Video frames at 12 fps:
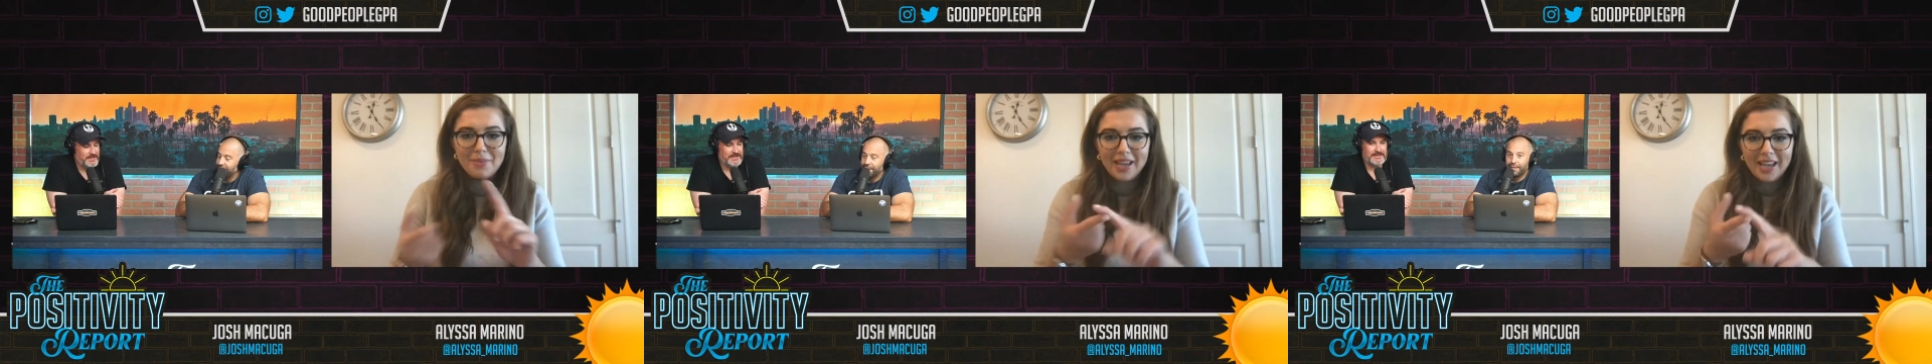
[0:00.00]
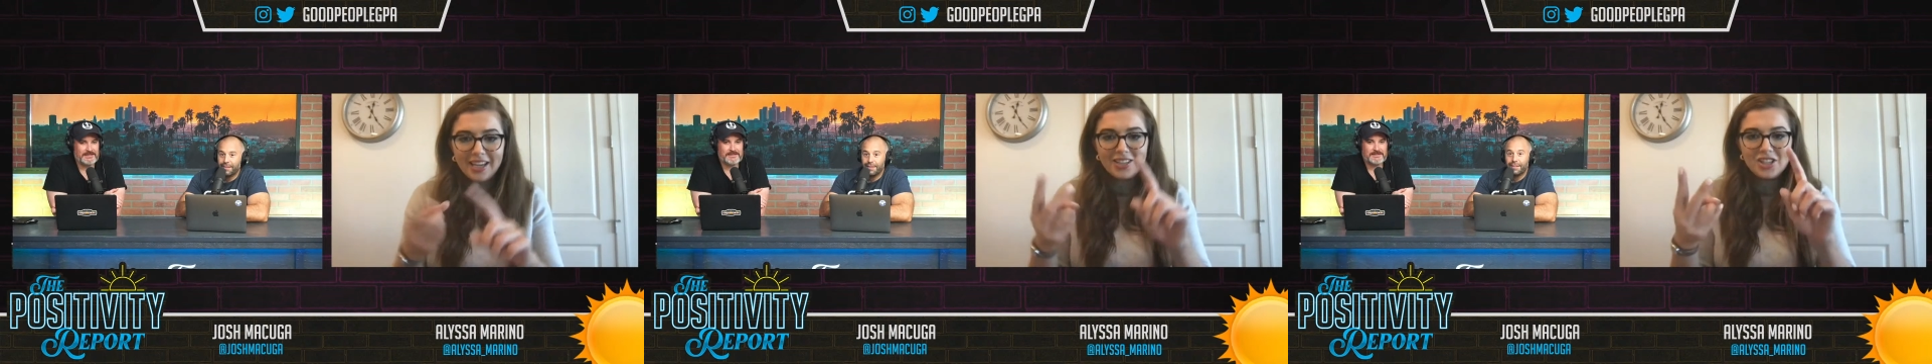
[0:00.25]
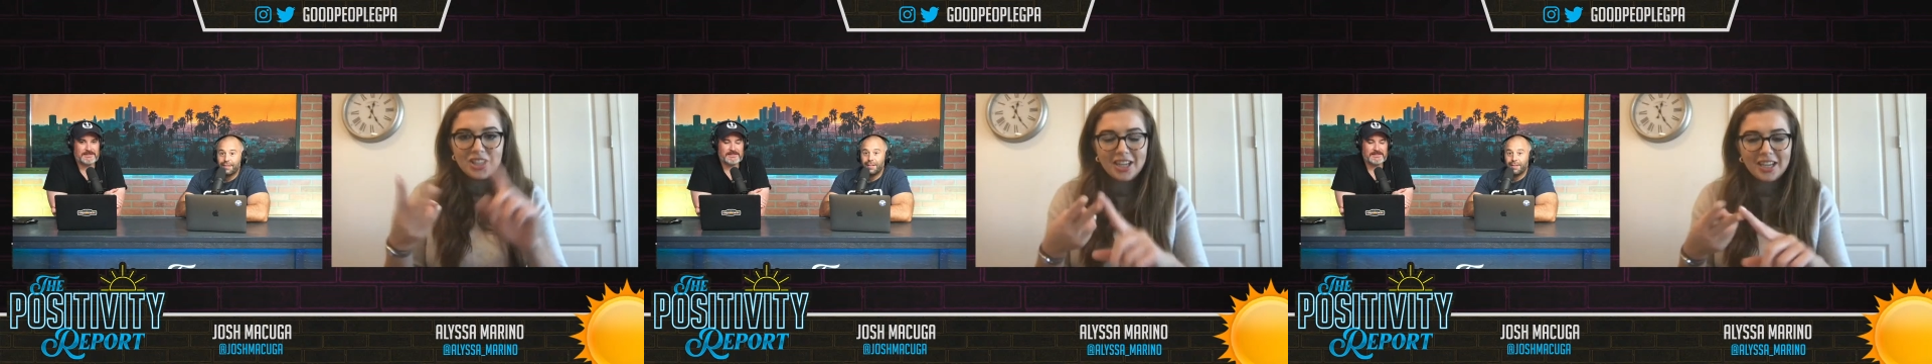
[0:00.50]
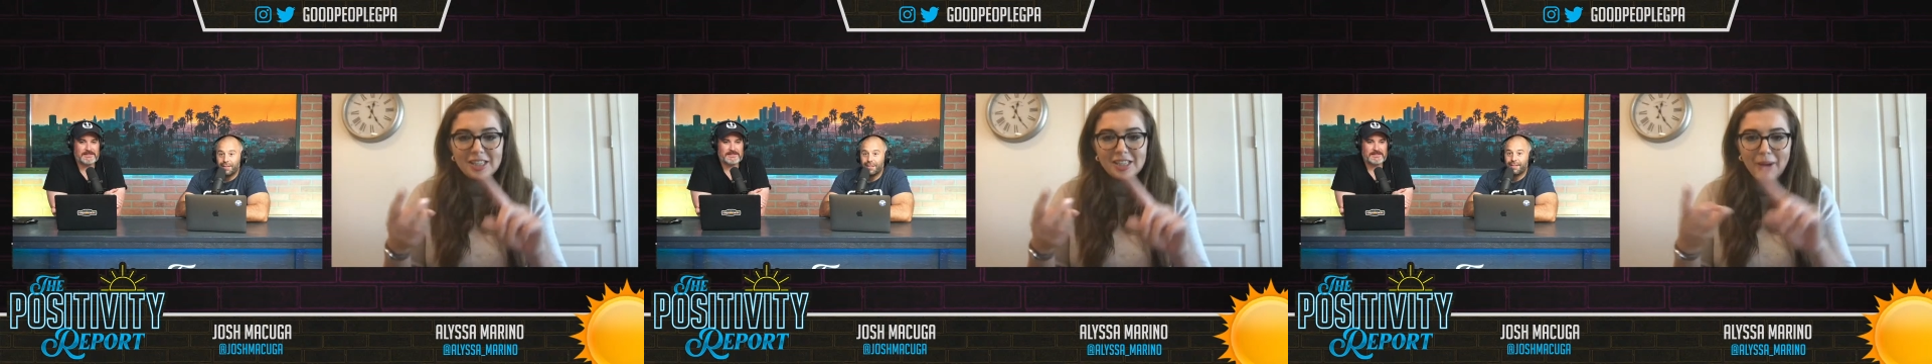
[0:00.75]
Meat,
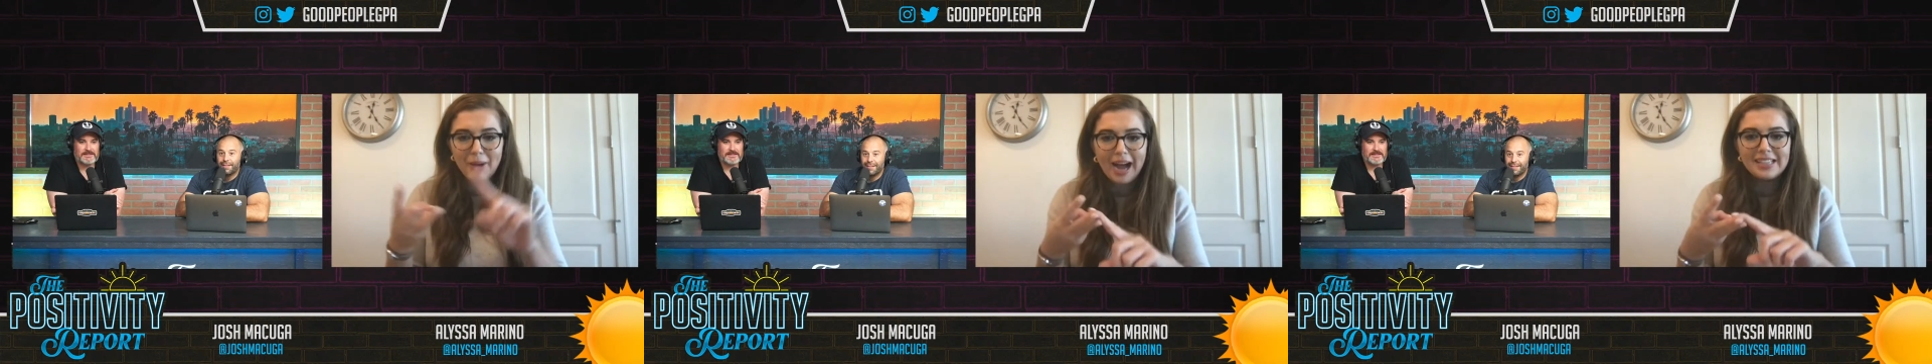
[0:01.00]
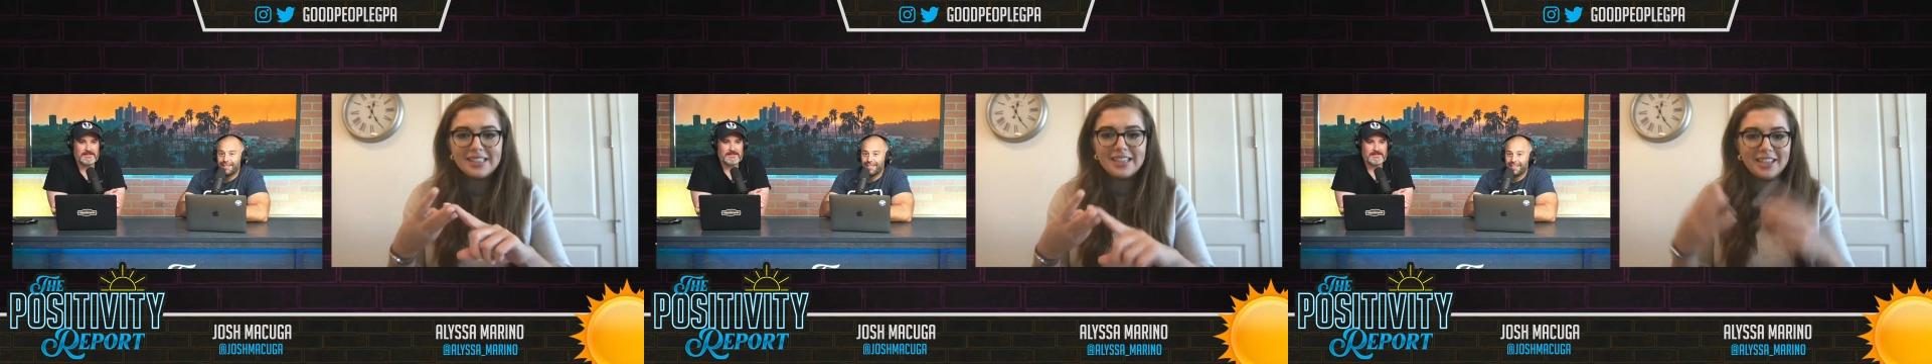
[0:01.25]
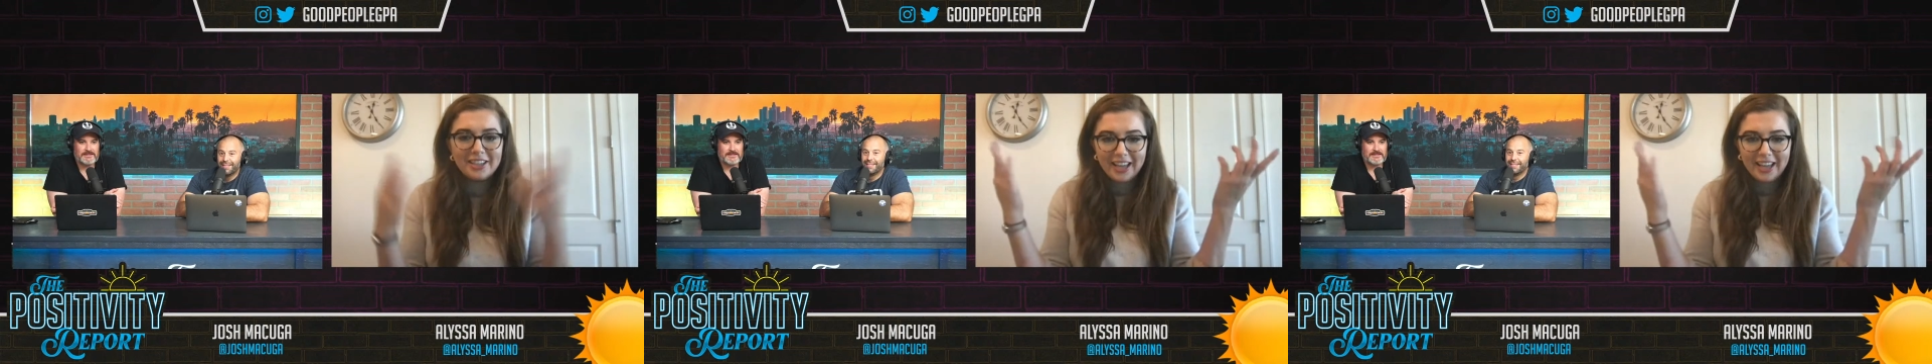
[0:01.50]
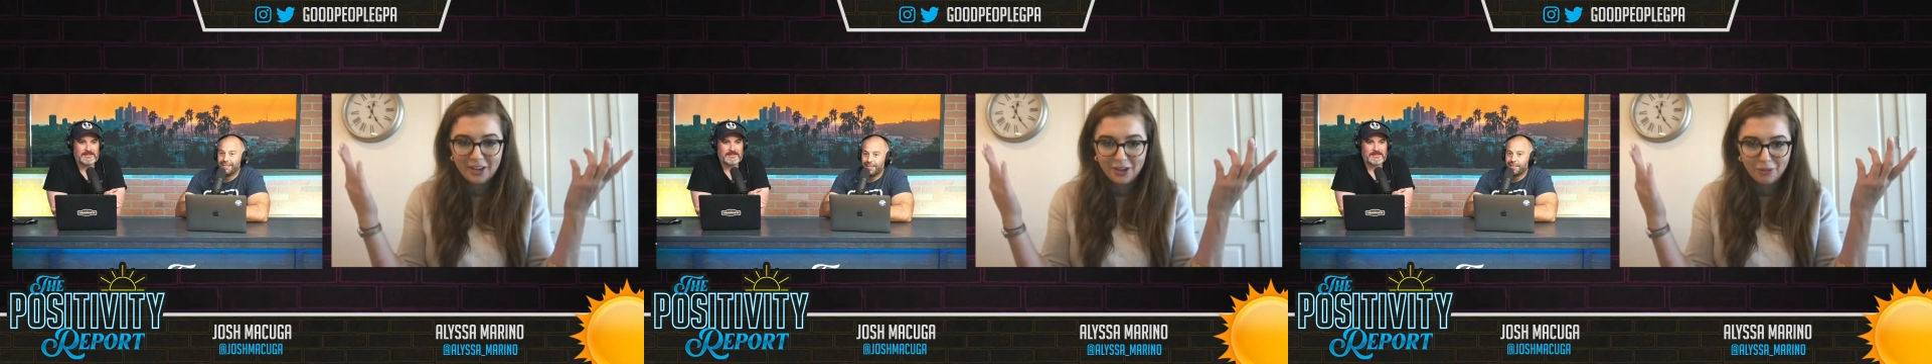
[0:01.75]
cheese, pasta. You
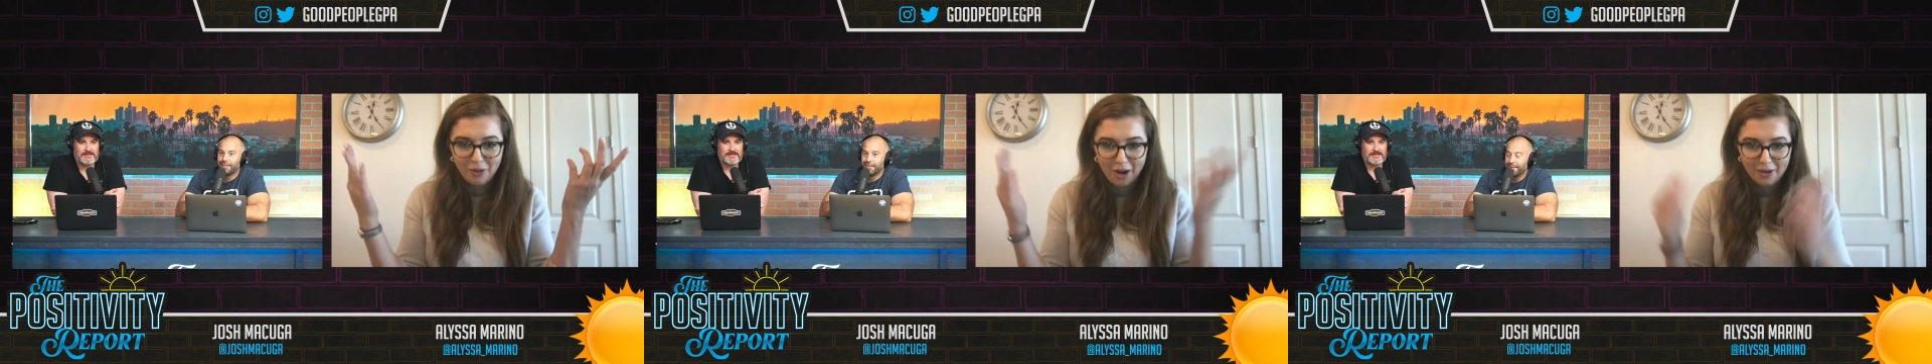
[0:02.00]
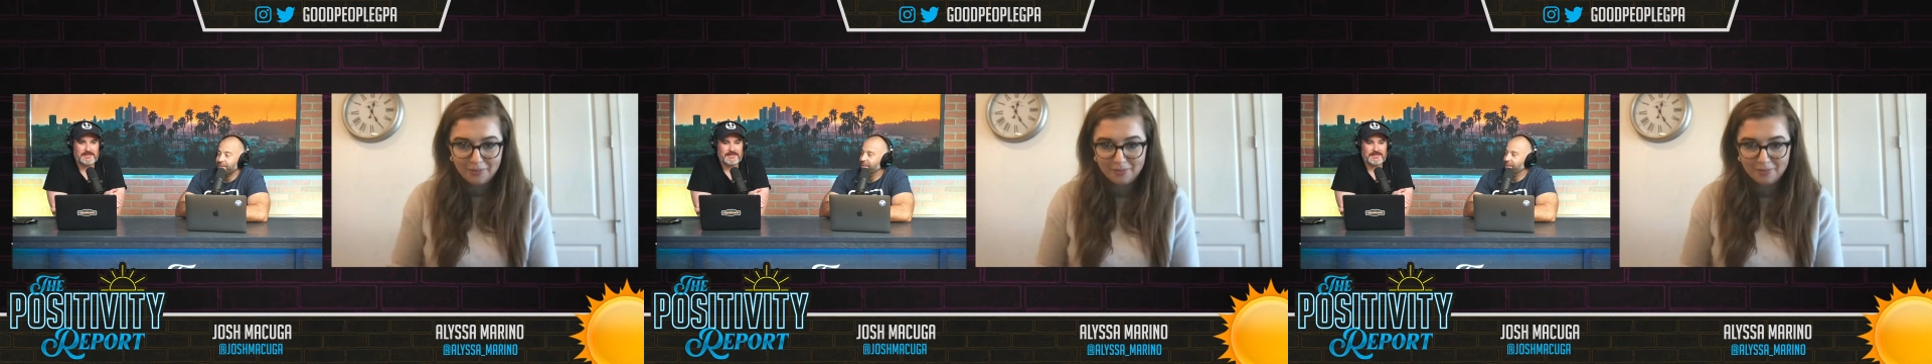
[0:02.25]
can't go wrong.